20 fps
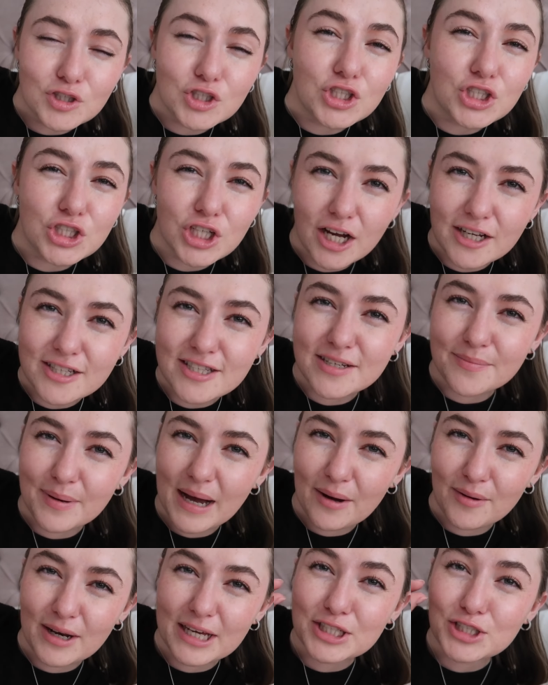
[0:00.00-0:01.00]
Just
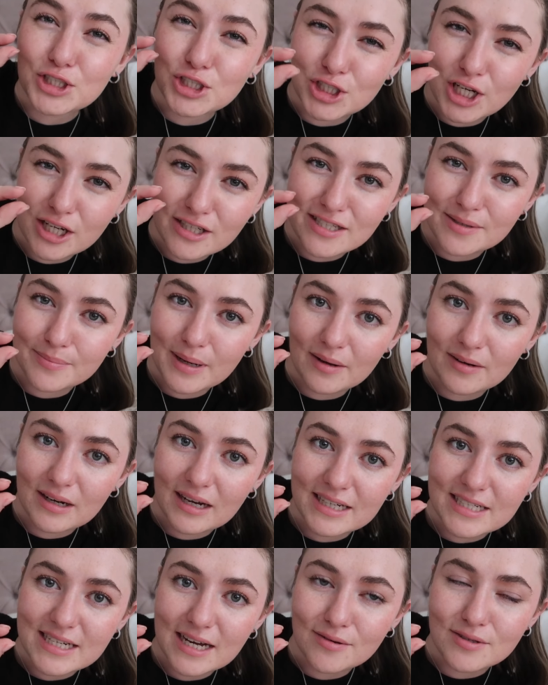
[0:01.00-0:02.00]
about
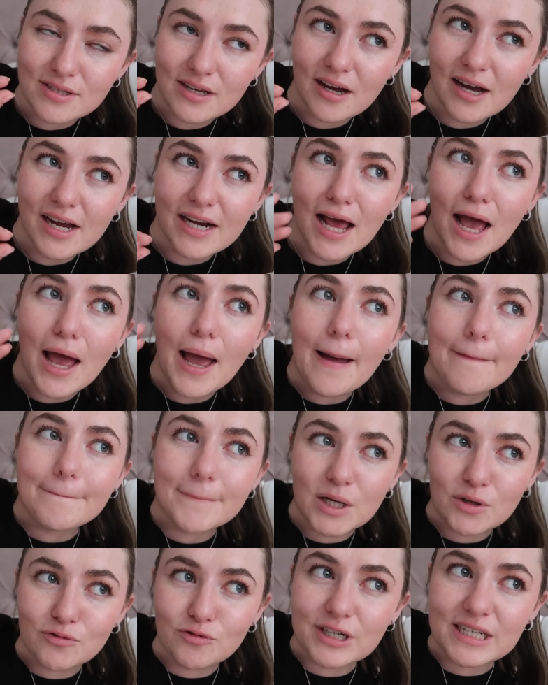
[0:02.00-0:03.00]
light outside,
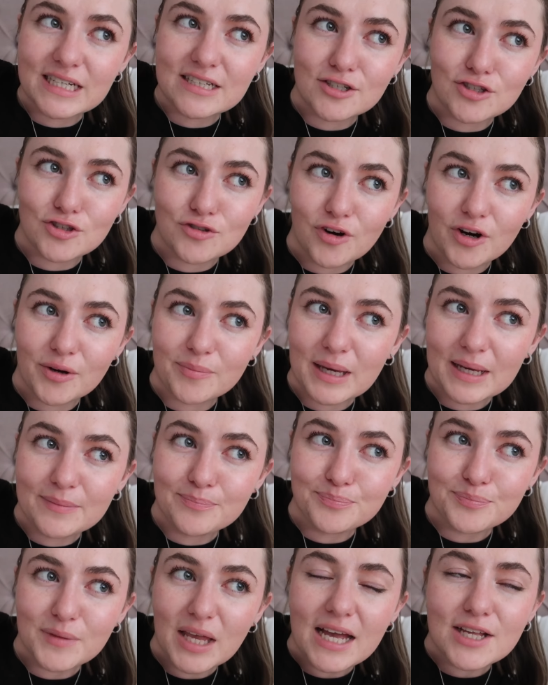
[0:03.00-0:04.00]
but it really does throw me.
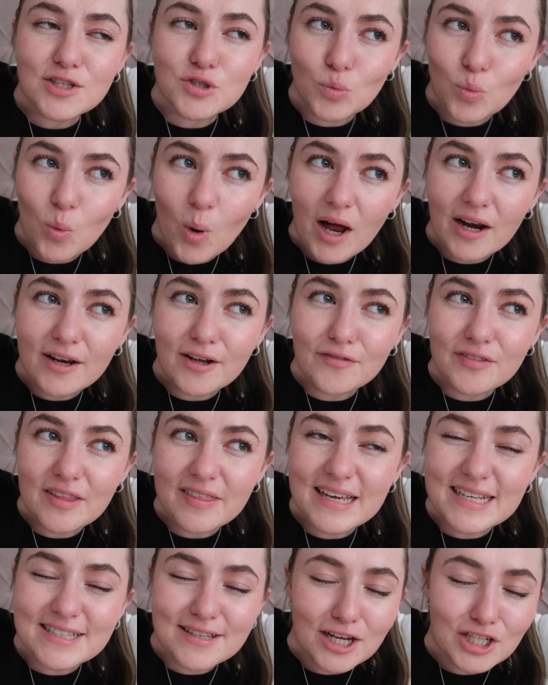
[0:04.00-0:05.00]
It's one of the
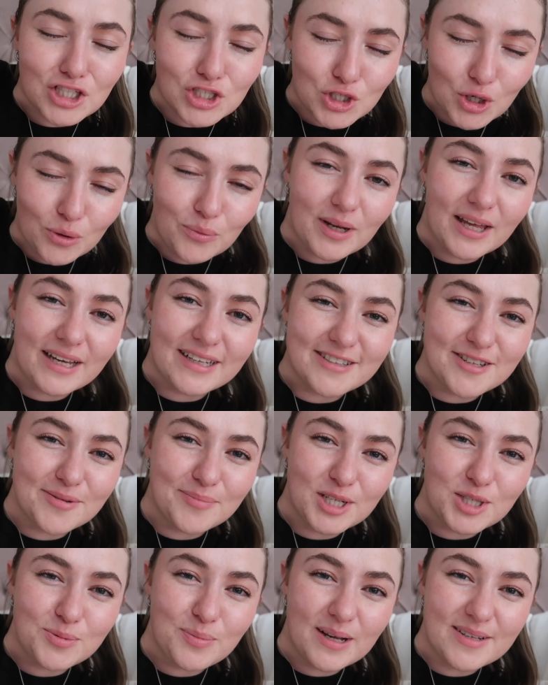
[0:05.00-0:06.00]
things I don't like so
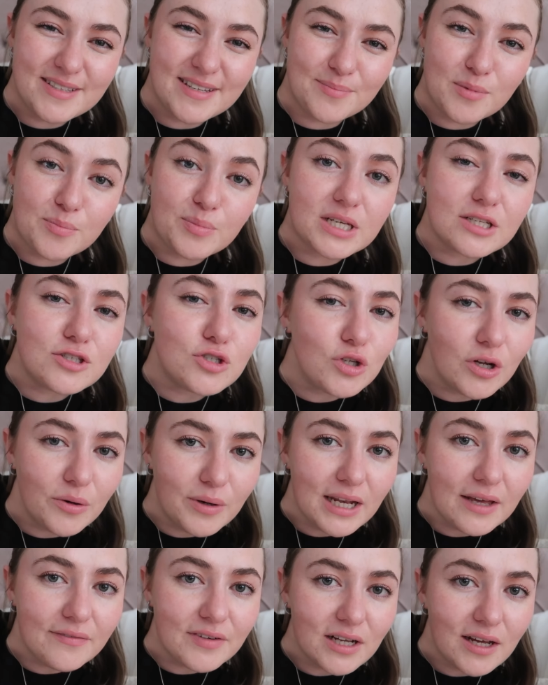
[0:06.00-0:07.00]
much about summer, because you know I
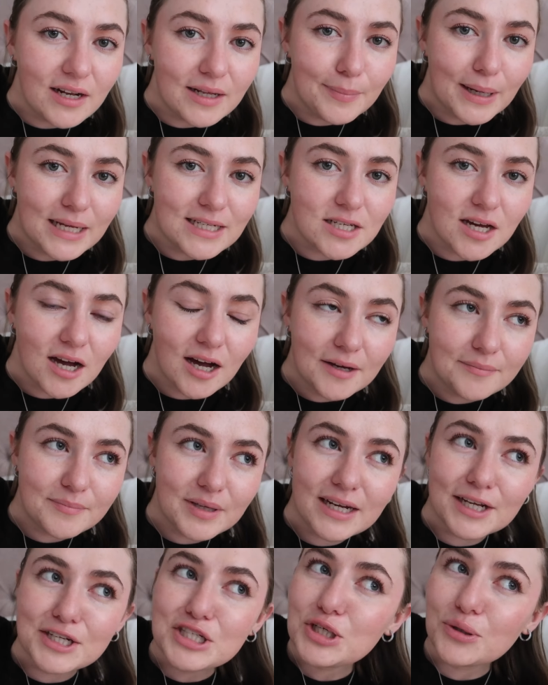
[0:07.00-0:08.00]
love an early bedtime
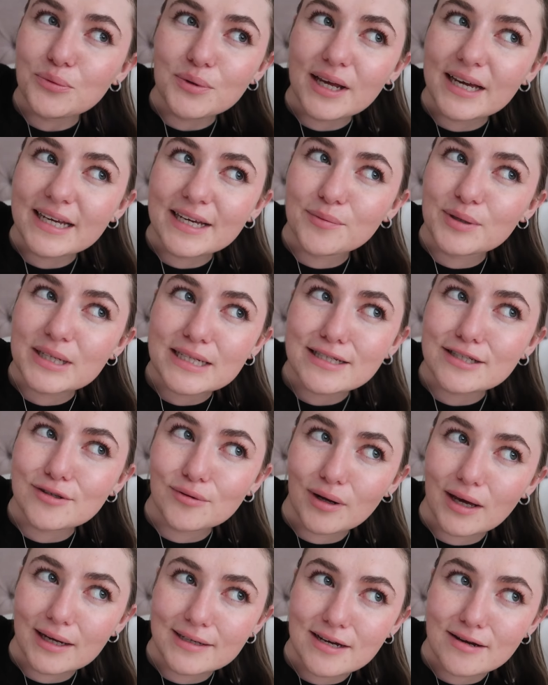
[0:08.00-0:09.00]
and I don't like it when it's still
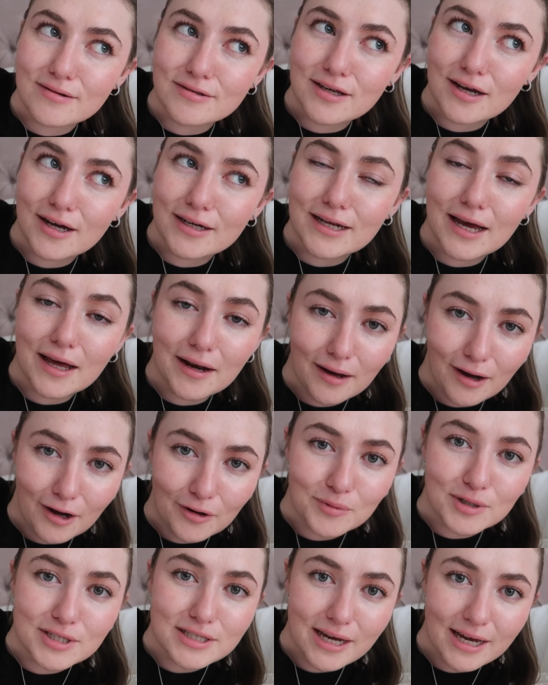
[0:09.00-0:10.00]
light outside and I
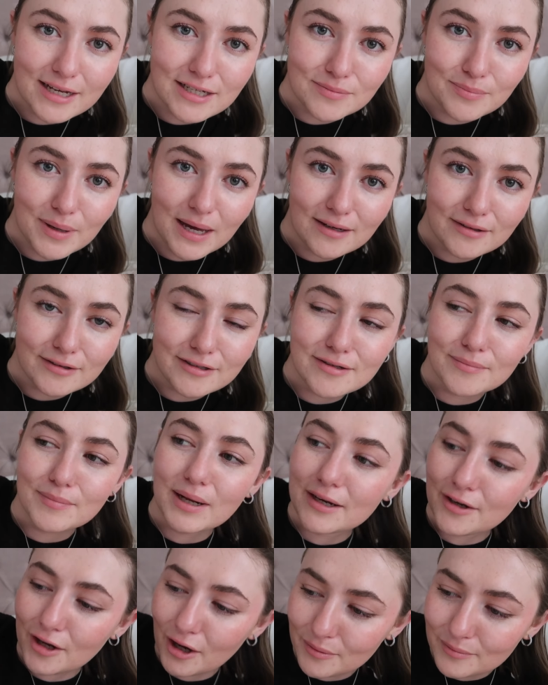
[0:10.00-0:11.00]
want to head to bed because I'm
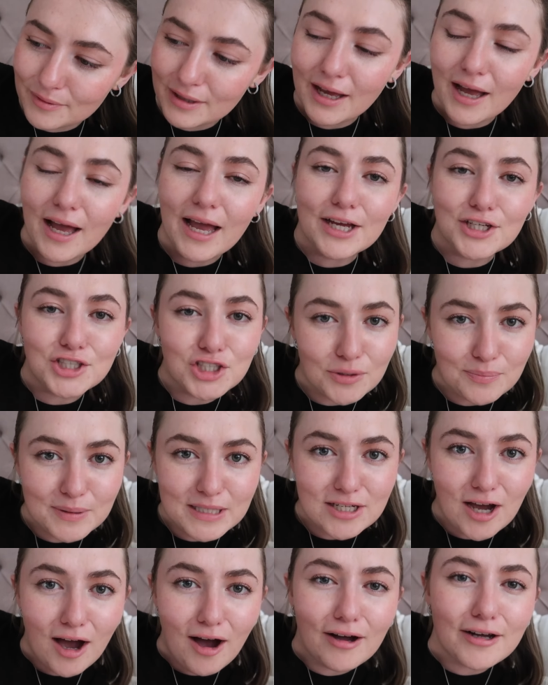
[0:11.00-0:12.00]
like, no, it should be
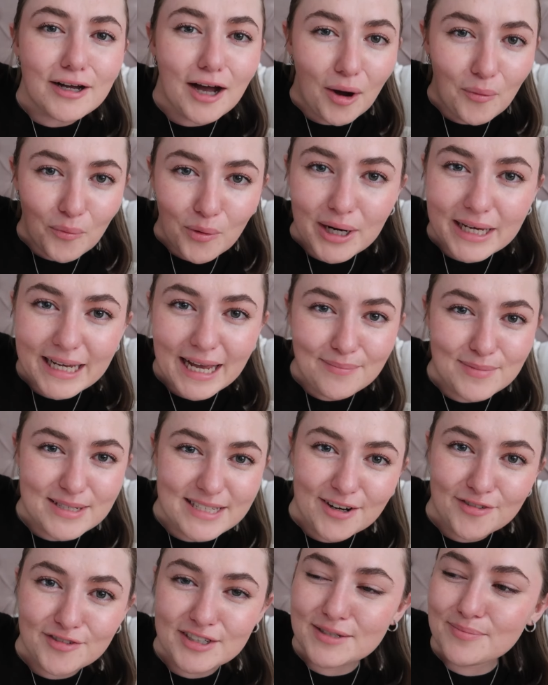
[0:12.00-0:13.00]
dark. I want to get
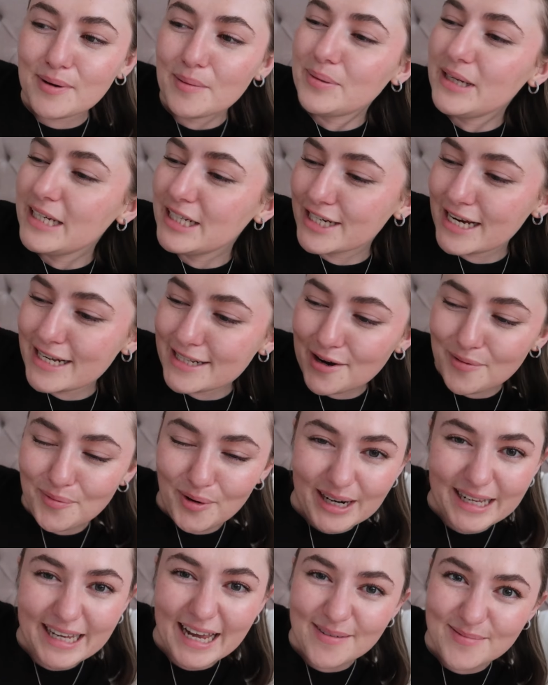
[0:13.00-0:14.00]
myself into my PJs. I
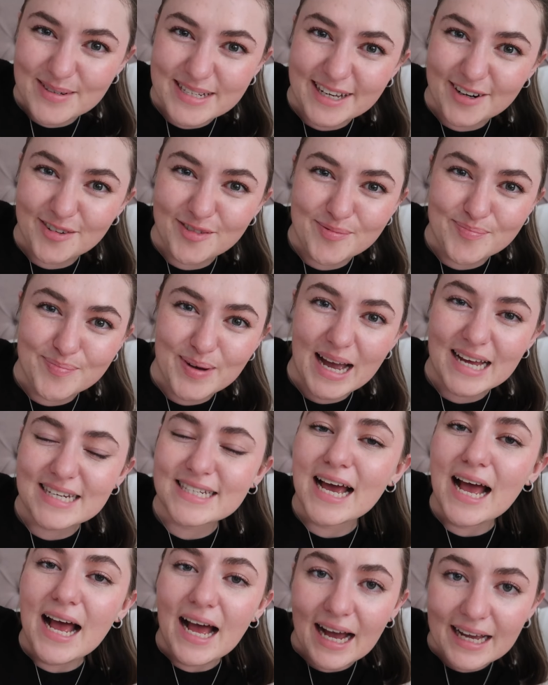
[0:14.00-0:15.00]
want to get myself in bed
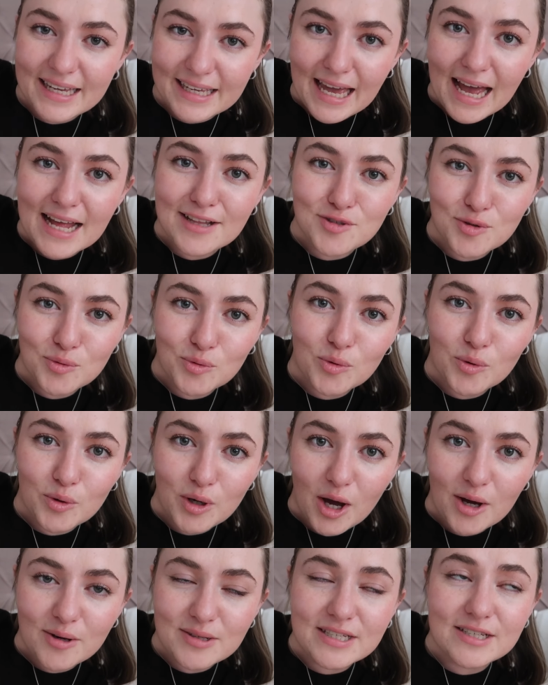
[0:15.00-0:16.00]
and get all
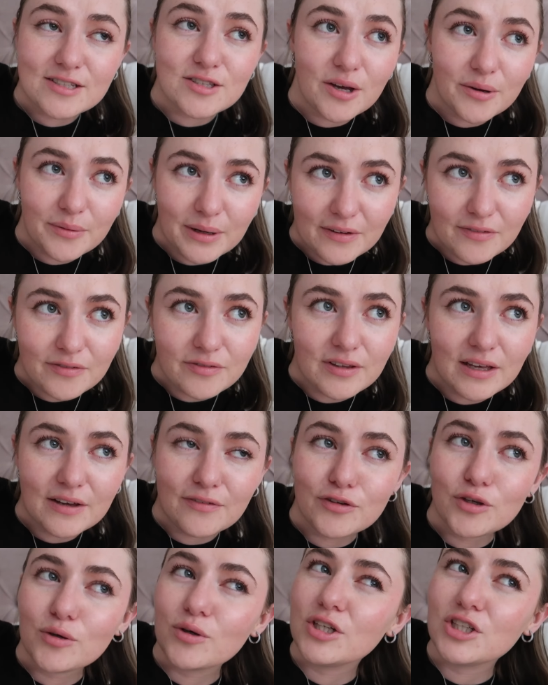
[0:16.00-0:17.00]
cozy. So if
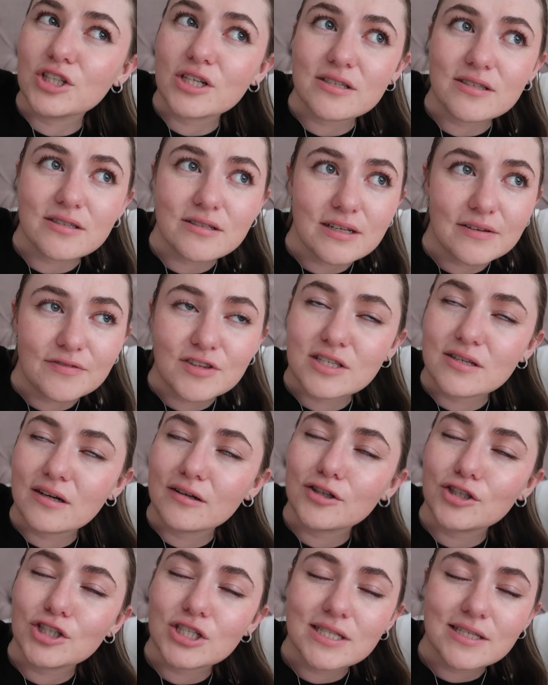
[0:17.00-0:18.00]
the sun
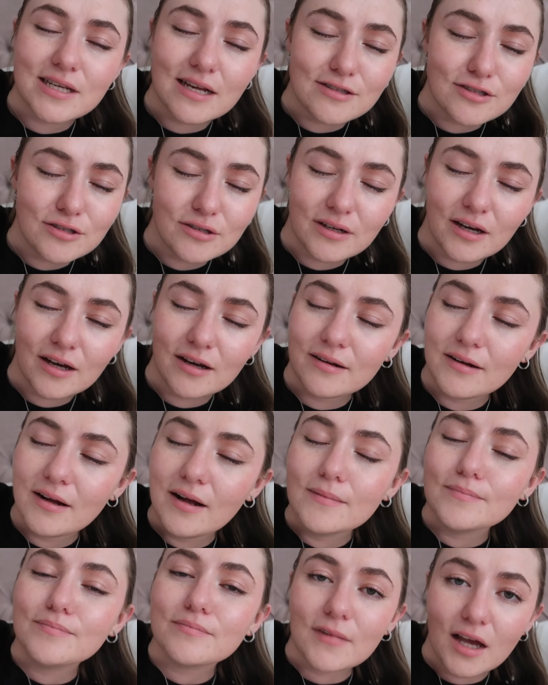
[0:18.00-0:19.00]
could just set sooner,
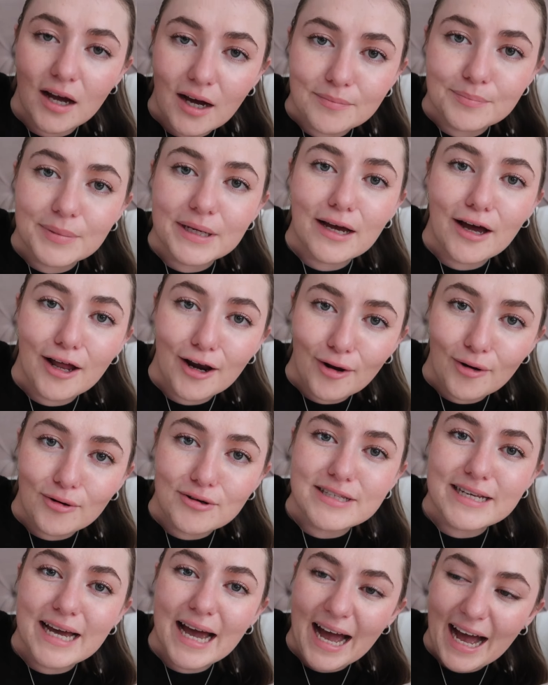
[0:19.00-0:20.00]
I'd be a
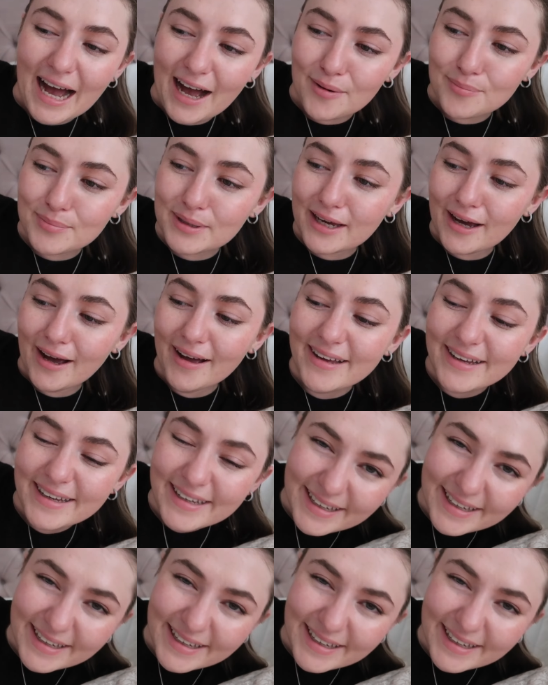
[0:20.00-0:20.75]
lot happier.